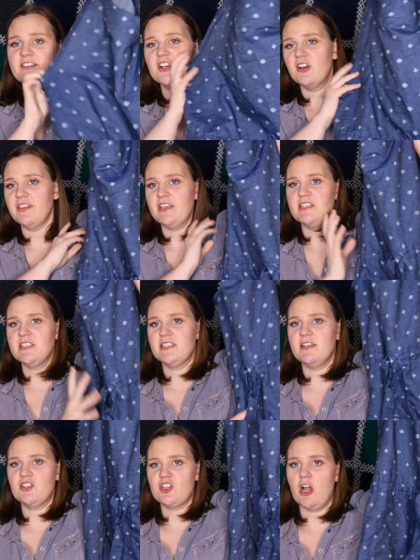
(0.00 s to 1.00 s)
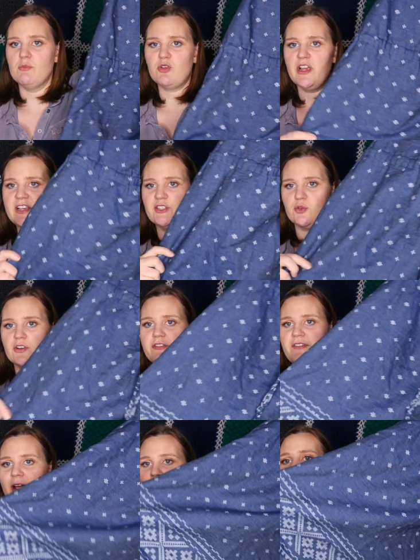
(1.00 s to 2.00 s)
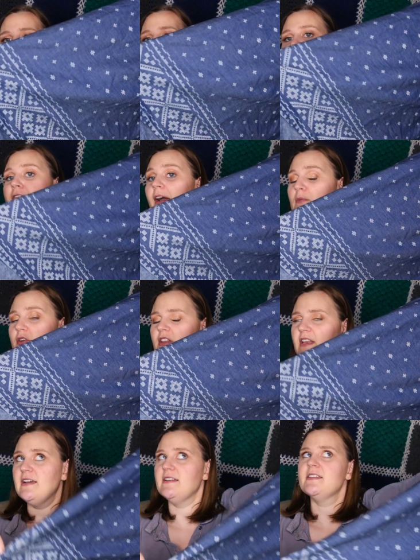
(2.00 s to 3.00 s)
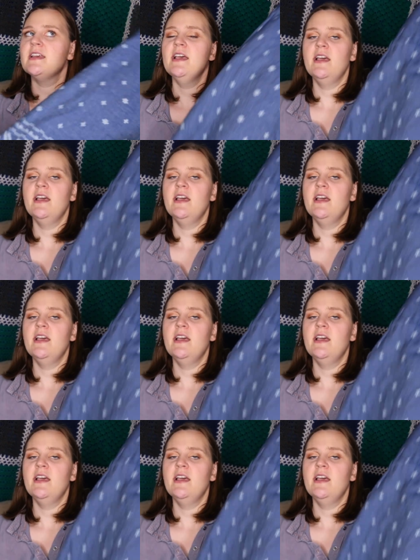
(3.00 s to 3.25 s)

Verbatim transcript: saw this chambray sort of fabric at Fabricland